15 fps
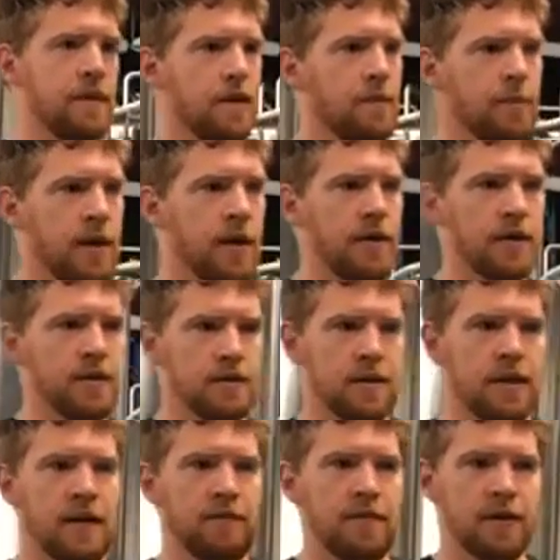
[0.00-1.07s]
beer at
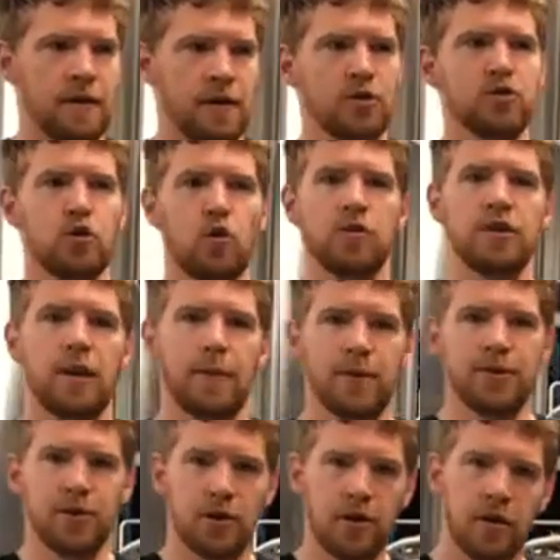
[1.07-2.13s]
kind of a controlled
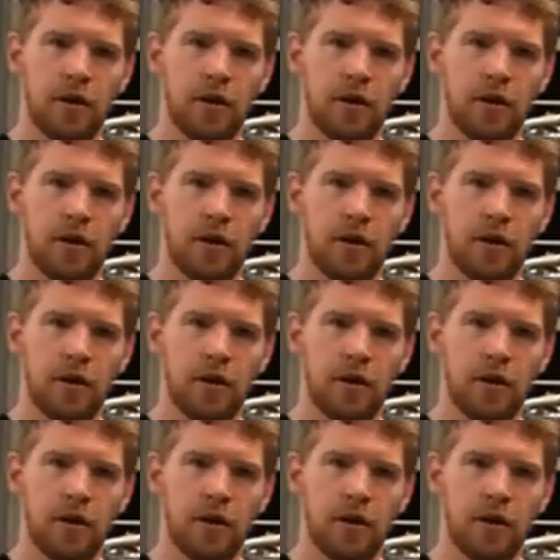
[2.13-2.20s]
temperature